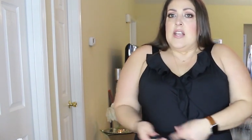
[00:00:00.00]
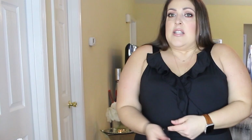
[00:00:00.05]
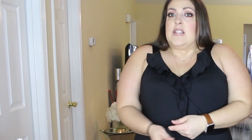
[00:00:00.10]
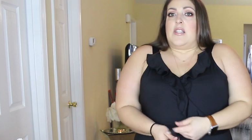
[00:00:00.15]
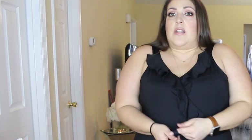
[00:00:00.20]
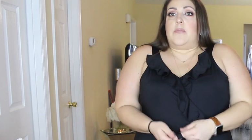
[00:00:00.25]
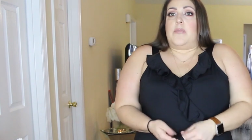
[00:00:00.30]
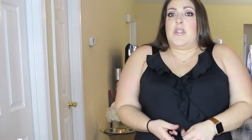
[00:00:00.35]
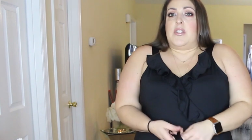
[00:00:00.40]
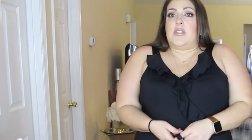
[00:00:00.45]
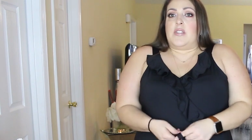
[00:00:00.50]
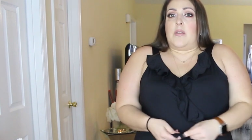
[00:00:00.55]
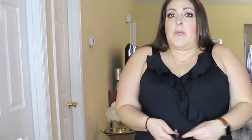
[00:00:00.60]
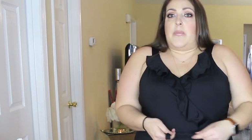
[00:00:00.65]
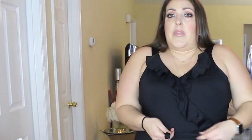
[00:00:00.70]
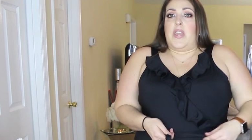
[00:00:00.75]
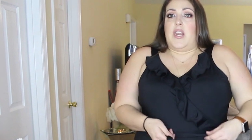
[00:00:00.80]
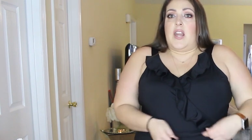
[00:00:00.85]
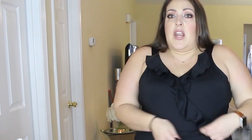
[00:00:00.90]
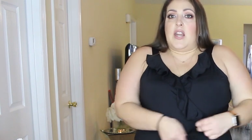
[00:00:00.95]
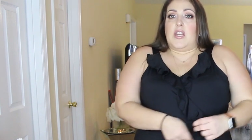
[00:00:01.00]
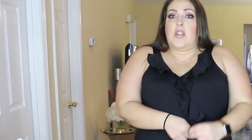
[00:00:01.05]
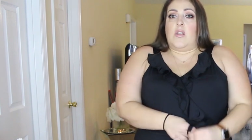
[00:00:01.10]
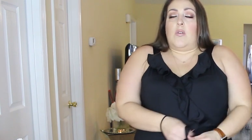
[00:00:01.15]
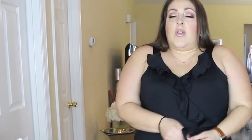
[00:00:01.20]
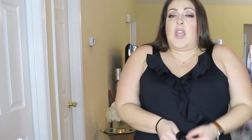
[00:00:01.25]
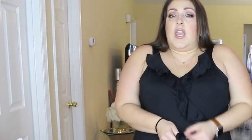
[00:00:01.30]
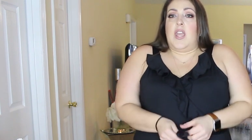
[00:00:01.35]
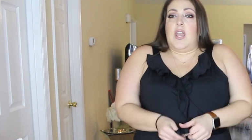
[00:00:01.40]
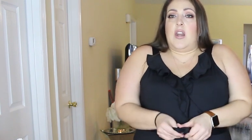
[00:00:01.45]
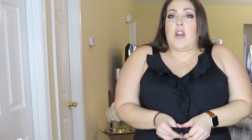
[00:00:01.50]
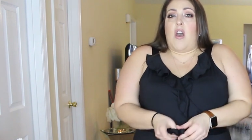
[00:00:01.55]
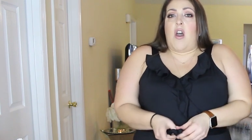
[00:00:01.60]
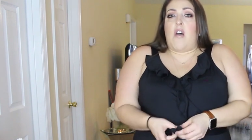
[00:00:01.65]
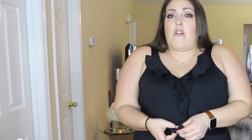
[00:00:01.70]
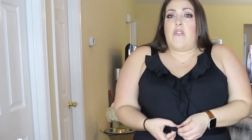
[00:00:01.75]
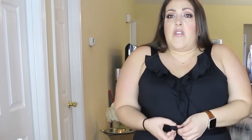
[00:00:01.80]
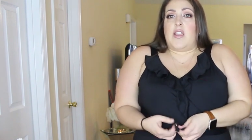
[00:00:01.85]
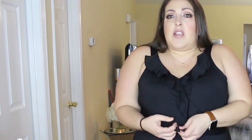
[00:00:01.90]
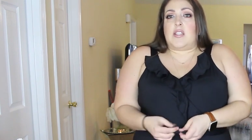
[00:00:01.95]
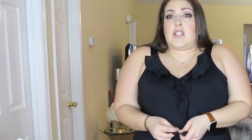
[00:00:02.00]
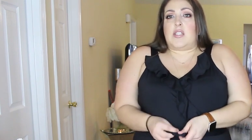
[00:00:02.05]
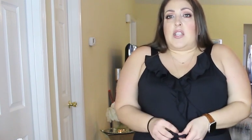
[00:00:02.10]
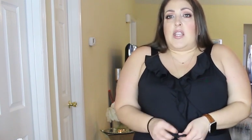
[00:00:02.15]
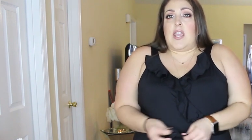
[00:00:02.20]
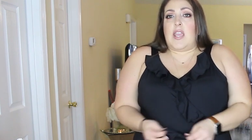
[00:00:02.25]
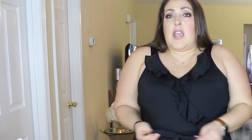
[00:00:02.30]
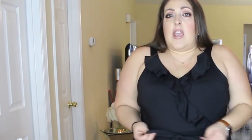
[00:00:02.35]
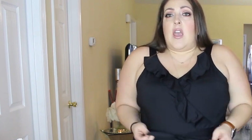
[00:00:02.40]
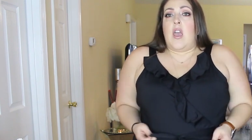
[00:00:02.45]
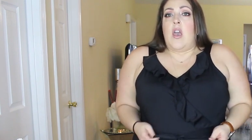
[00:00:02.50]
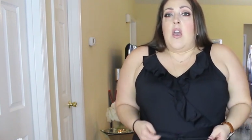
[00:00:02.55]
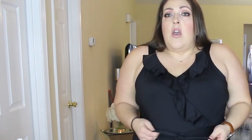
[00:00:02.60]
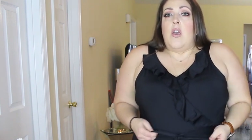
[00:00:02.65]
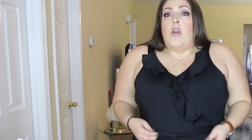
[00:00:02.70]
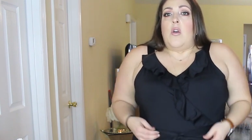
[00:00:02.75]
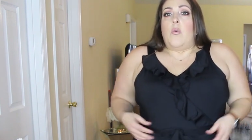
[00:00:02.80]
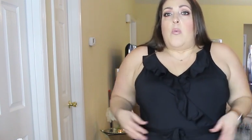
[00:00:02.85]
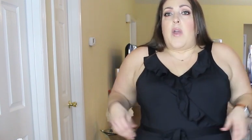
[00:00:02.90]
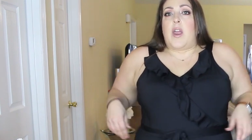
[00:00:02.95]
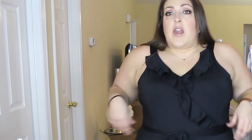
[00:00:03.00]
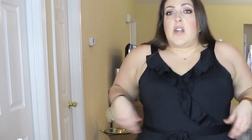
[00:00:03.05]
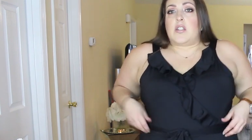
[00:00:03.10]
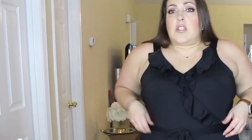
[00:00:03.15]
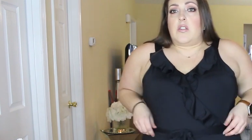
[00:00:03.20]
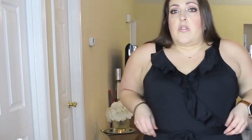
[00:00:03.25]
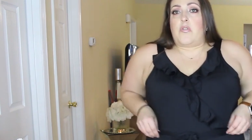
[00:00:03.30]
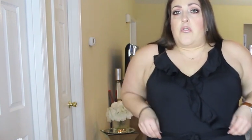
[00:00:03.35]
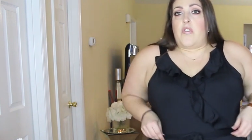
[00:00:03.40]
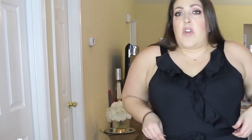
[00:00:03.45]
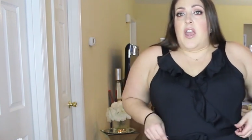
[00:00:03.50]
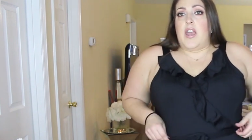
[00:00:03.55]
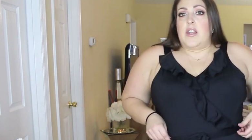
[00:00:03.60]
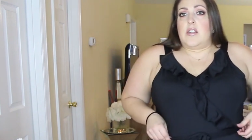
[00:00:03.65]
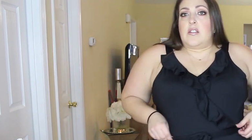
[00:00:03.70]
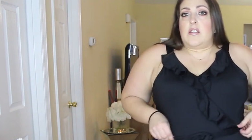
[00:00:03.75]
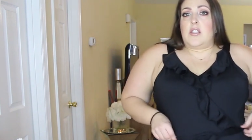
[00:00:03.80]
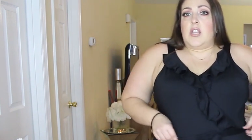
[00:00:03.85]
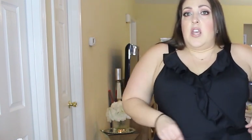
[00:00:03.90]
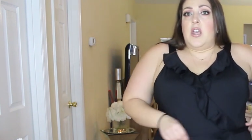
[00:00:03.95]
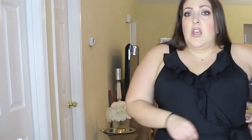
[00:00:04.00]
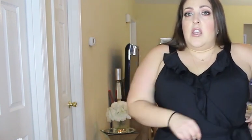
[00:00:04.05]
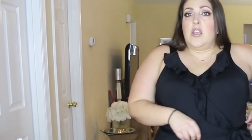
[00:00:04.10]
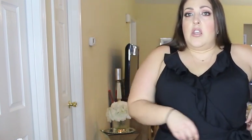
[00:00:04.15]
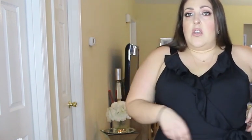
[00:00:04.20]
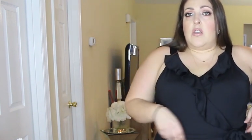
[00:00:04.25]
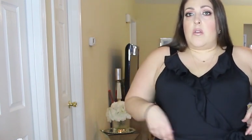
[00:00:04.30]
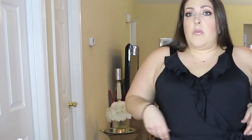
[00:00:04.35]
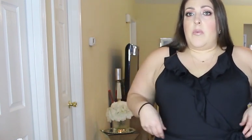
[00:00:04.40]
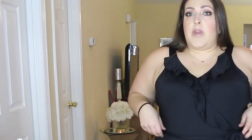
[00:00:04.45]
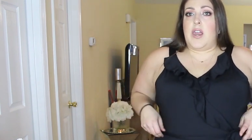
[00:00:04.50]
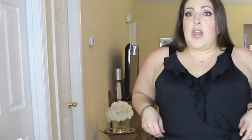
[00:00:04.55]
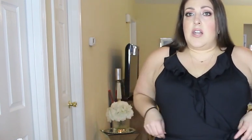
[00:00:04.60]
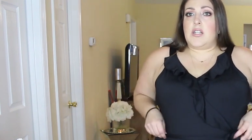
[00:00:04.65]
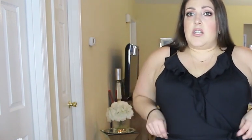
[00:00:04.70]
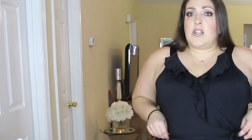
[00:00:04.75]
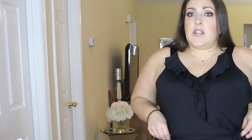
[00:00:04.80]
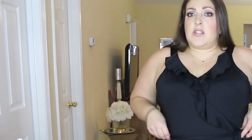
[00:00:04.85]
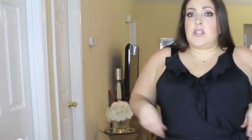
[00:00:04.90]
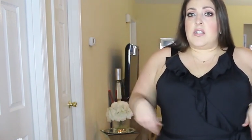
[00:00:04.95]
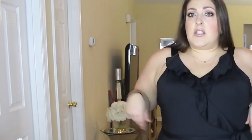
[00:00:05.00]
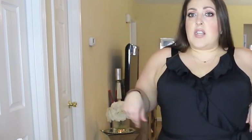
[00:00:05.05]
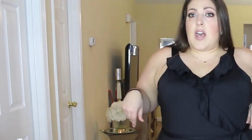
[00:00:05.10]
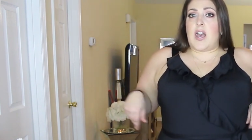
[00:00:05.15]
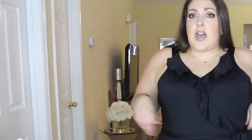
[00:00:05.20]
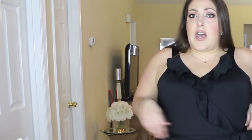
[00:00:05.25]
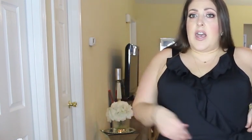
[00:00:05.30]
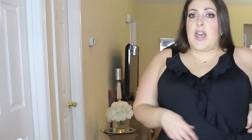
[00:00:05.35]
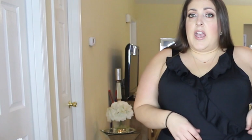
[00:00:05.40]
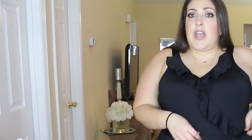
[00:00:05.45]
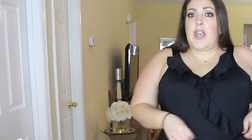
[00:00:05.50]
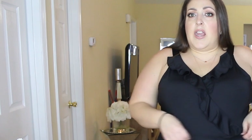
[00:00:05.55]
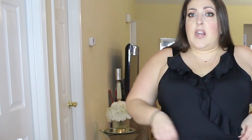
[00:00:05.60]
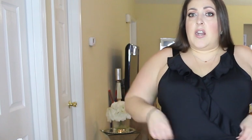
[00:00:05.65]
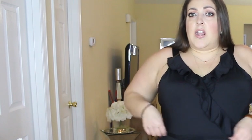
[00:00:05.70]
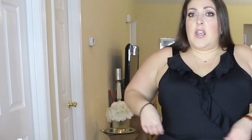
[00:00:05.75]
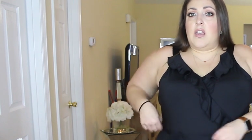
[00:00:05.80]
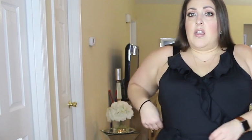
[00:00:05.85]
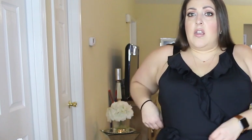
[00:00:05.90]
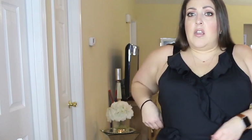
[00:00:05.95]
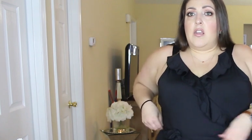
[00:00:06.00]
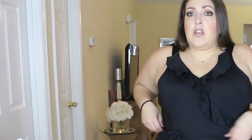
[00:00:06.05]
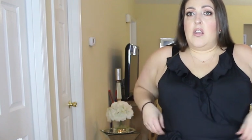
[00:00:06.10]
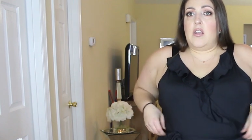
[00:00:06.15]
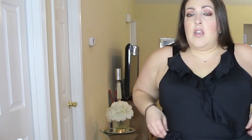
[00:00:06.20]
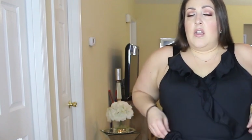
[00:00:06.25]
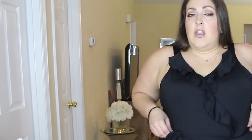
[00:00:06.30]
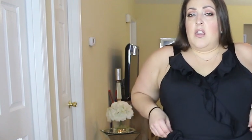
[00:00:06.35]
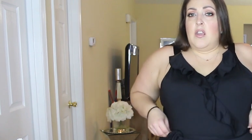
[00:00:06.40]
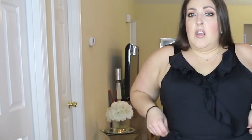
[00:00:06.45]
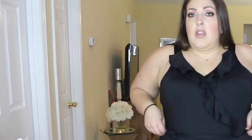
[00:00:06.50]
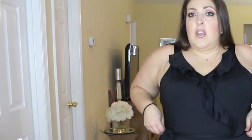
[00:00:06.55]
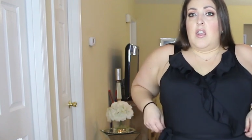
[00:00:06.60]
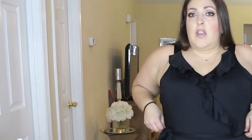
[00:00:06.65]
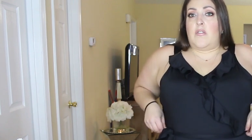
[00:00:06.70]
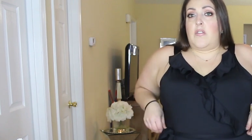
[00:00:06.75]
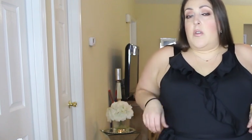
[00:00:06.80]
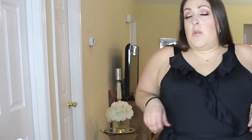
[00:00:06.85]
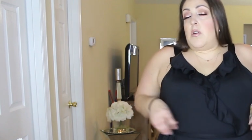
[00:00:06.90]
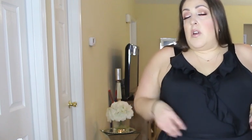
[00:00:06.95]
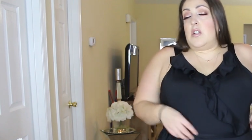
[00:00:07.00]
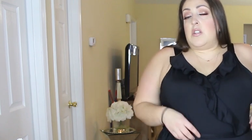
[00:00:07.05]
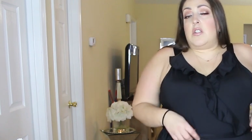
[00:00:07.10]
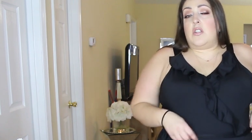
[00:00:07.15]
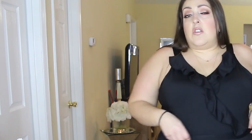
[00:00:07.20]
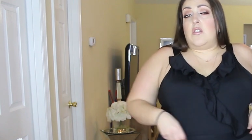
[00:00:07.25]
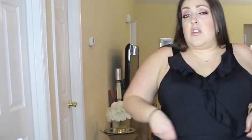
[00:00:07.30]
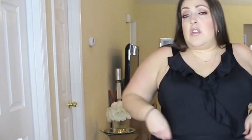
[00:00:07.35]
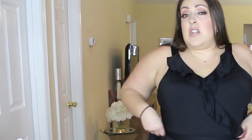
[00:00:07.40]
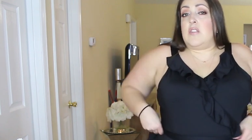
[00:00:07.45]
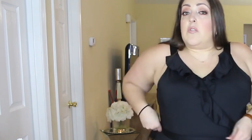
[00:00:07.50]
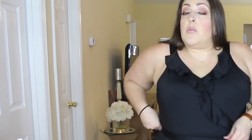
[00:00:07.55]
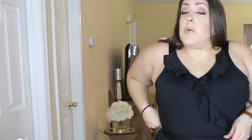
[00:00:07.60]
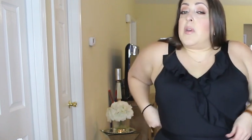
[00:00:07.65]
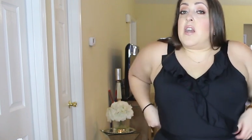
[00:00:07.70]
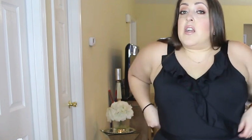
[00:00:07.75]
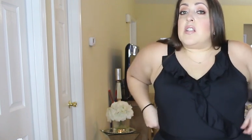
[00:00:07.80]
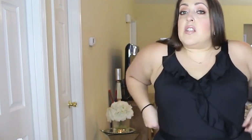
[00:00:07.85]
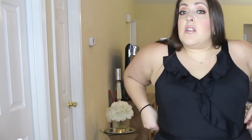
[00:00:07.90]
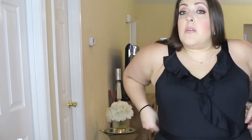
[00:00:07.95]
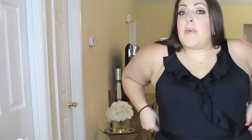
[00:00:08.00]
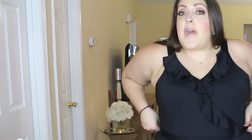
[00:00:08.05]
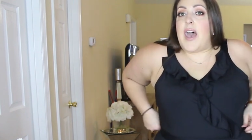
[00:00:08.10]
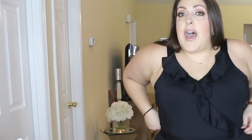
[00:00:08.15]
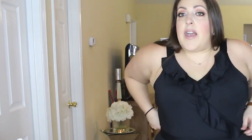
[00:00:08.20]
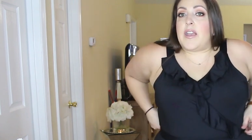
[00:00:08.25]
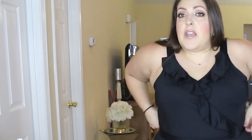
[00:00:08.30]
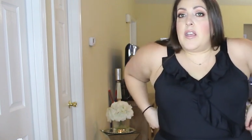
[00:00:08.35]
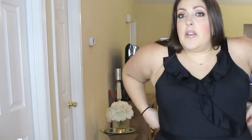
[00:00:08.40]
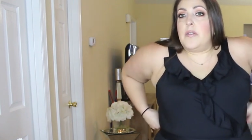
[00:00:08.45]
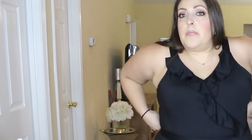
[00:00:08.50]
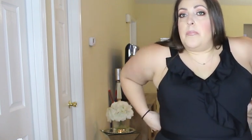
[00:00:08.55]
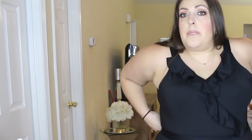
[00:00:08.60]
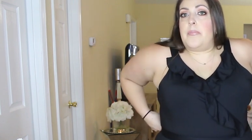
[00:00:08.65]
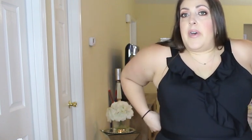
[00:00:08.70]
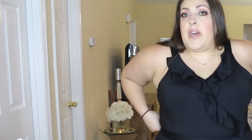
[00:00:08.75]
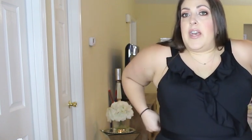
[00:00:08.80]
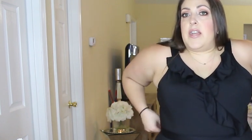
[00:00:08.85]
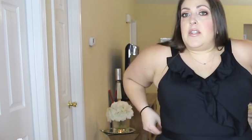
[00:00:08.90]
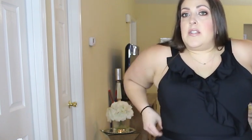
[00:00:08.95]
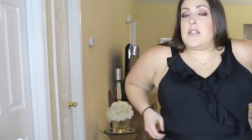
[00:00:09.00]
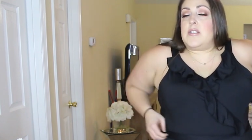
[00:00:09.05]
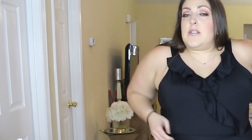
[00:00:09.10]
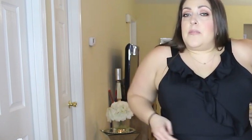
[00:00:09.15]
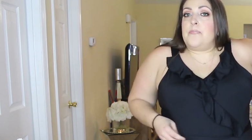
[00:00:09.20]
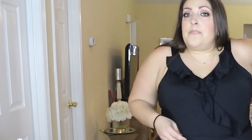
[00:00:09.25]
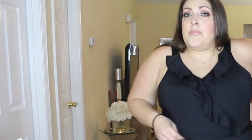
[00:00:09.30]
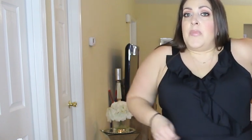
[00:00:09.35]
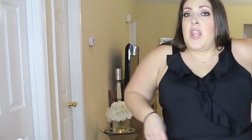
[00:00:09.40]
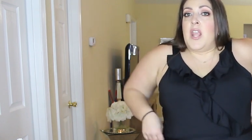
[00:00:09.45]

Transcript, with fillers: something something, and you can obviously wear it to the front, you can wear it to the side, if you wanted to you can even wear it to the back. But